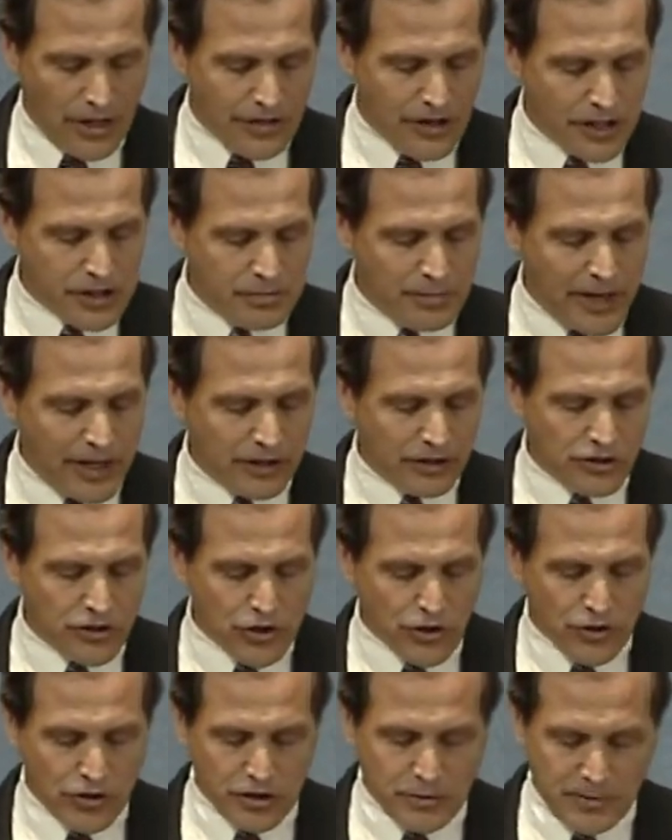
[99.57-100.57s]
Thus, medical
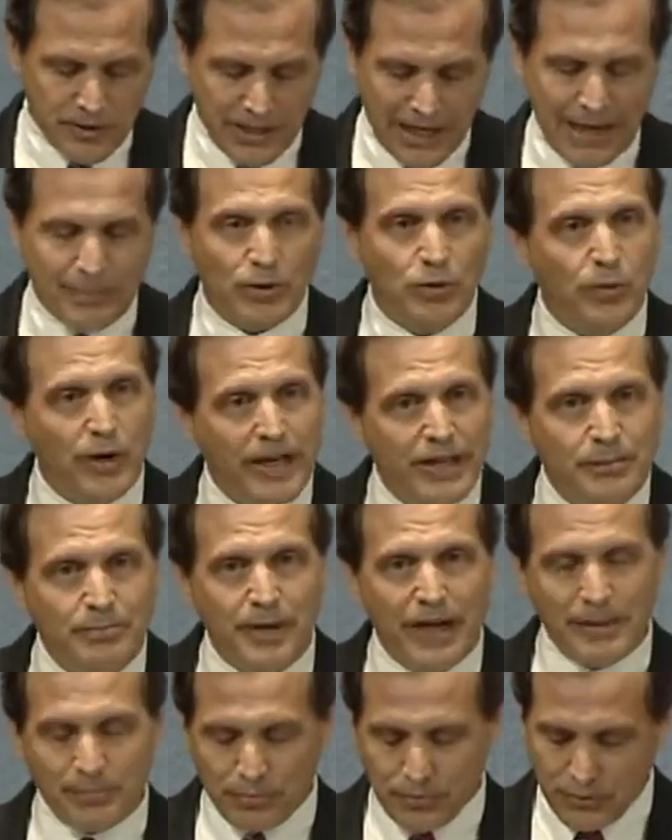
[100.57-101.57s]
insurance became a way to
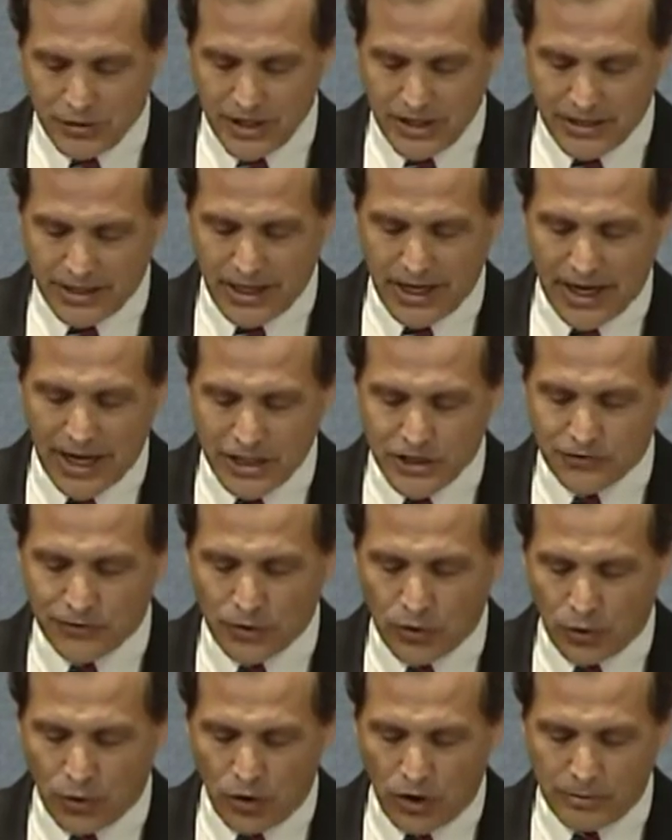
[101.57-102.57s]
pay pre-tax
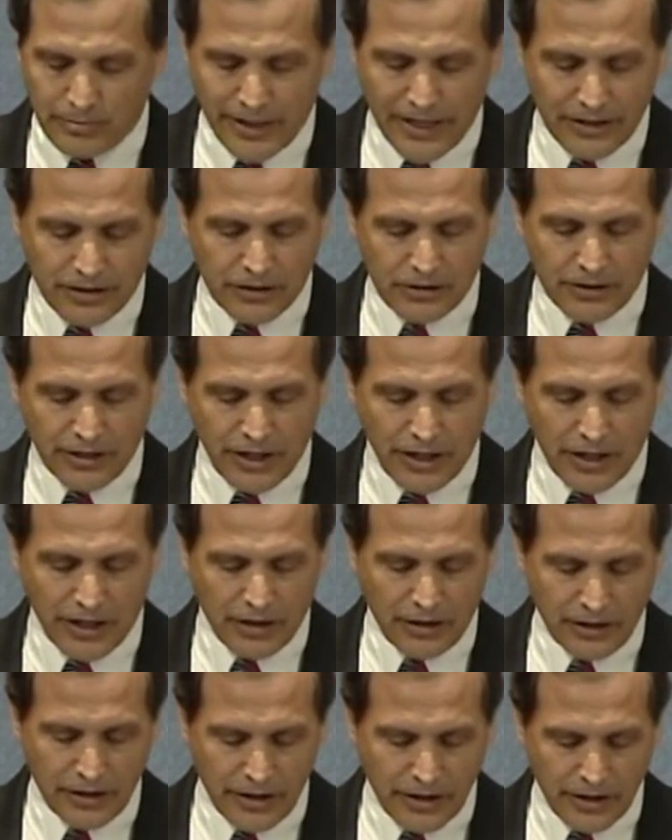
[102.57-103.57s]
for all medical
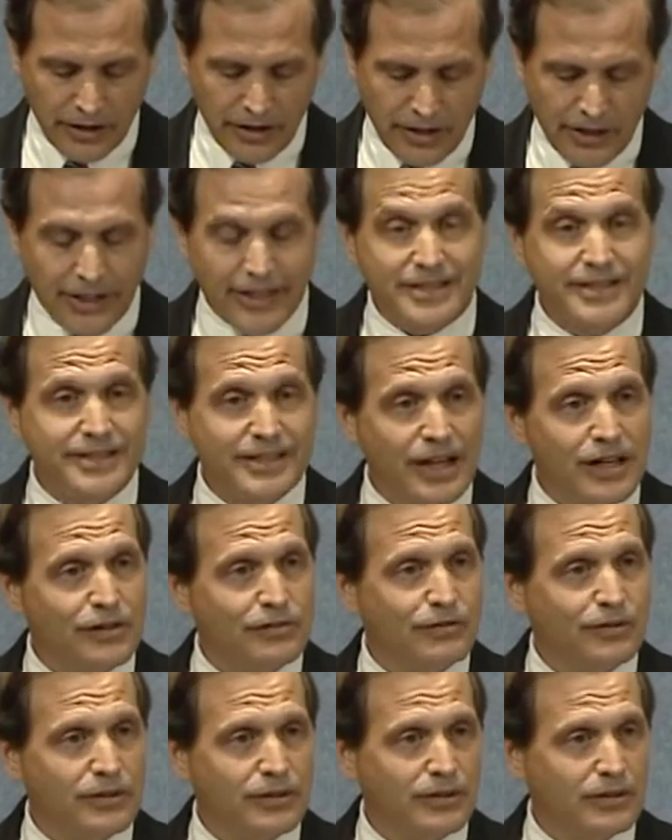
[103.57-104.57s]
care instead
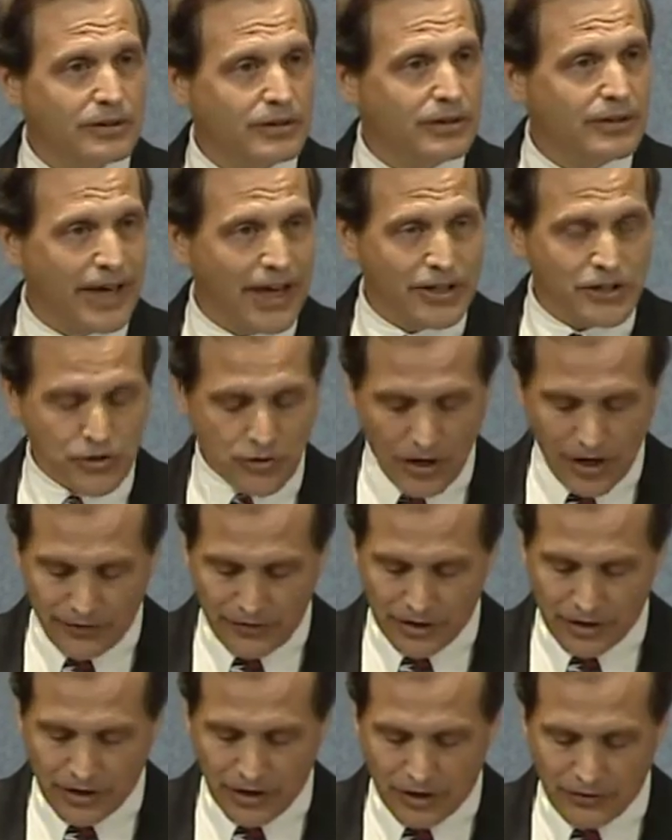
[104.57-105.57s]
of
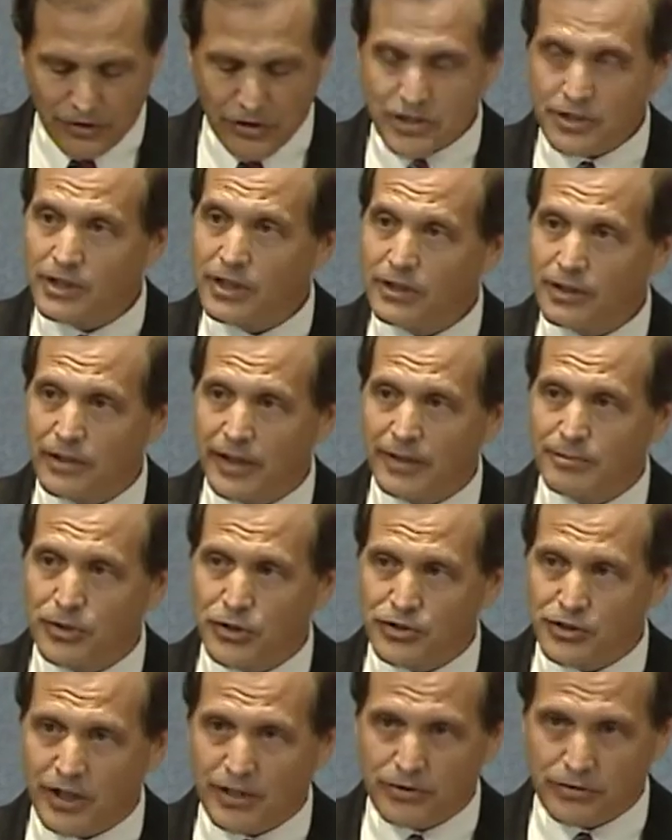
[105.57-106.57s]
catastrophic coverage like
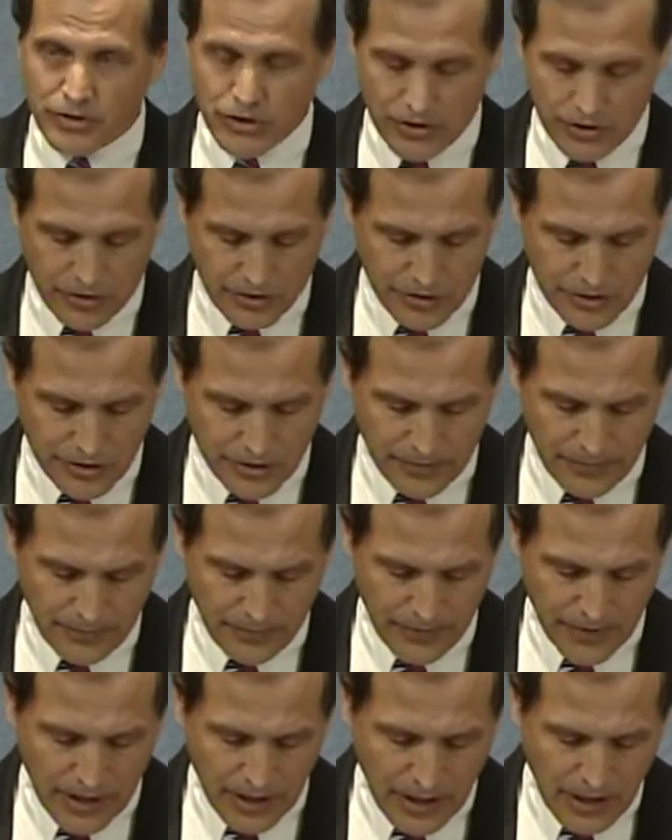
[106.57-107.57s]
most other insurance.
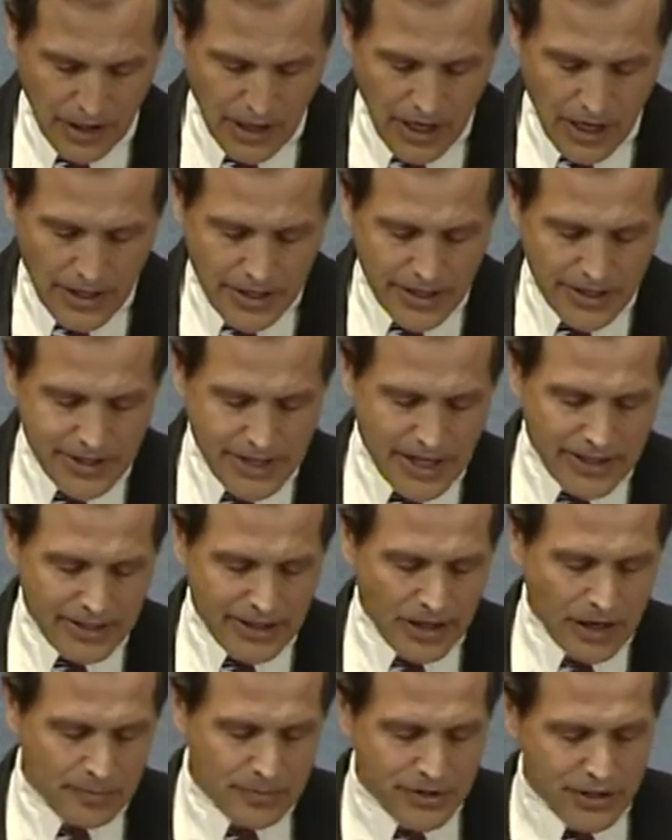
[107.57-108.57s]
This
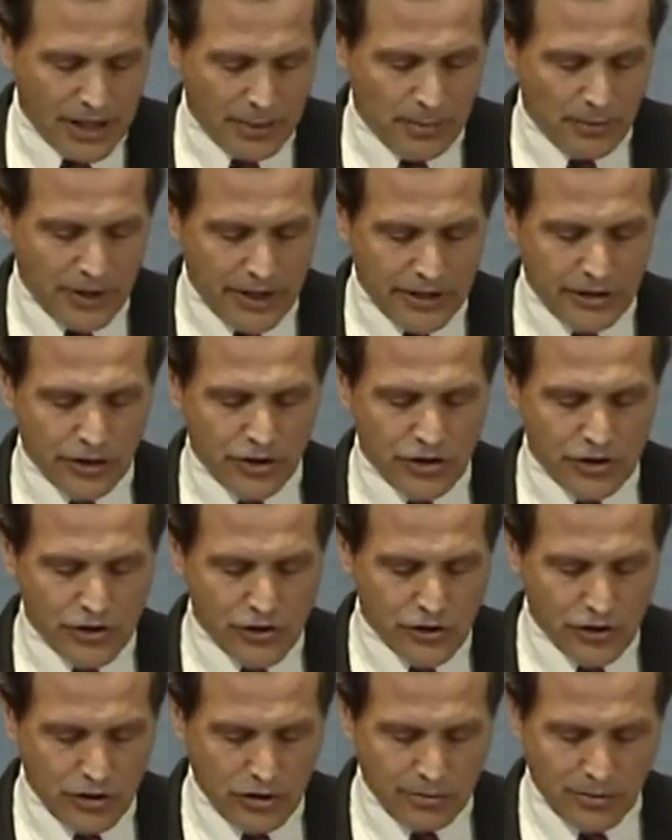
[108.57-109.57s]
ended up separating the
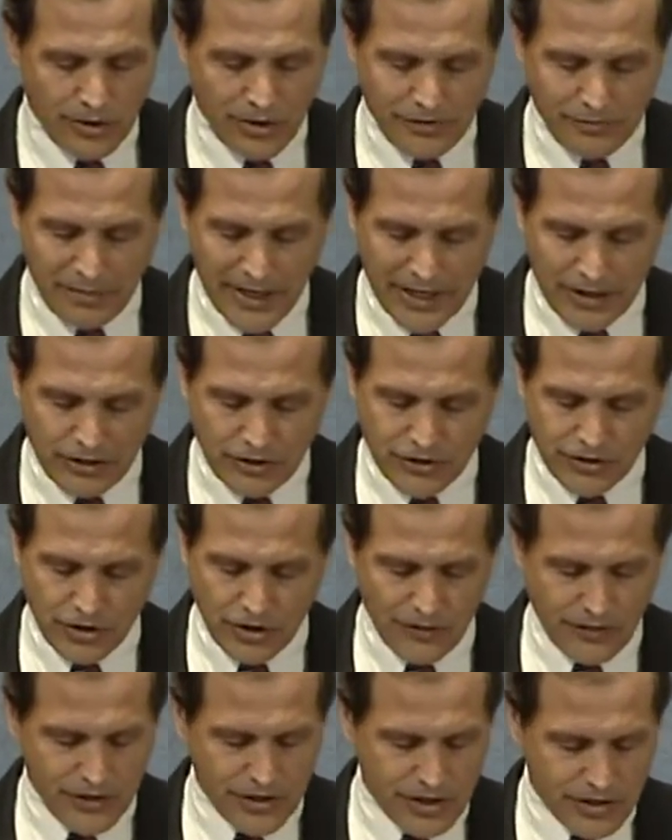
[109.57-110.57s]
consumer of medical
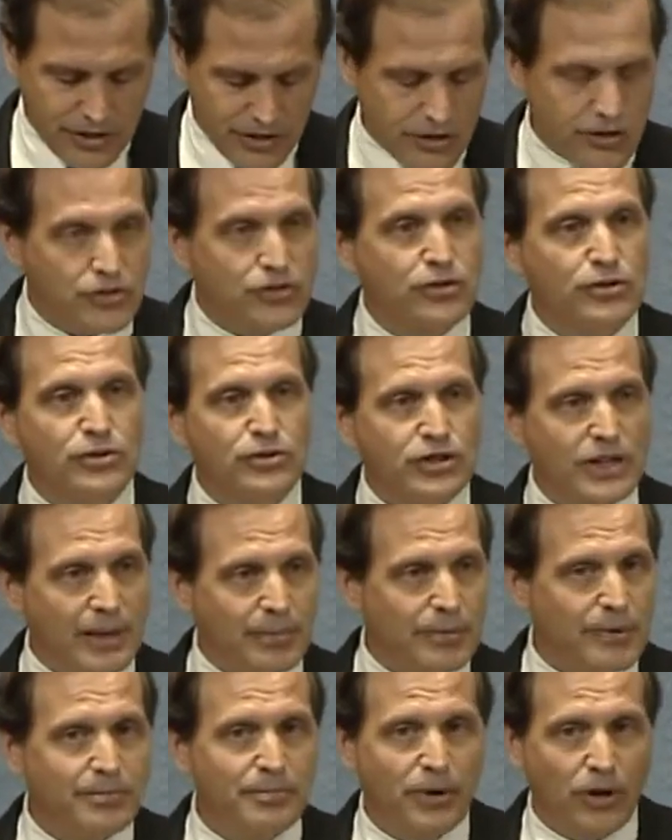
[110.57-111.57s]
services into two
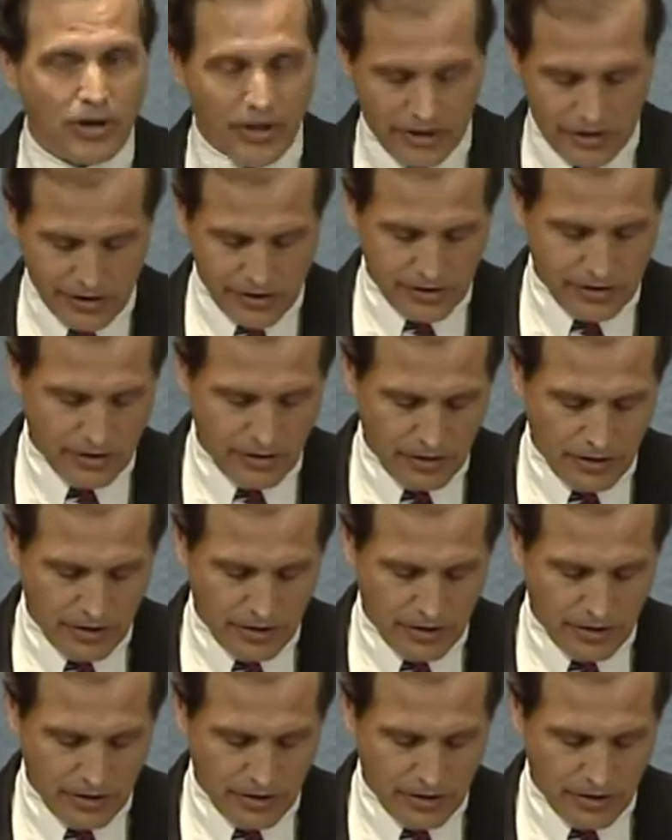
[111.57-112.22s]
separate parts: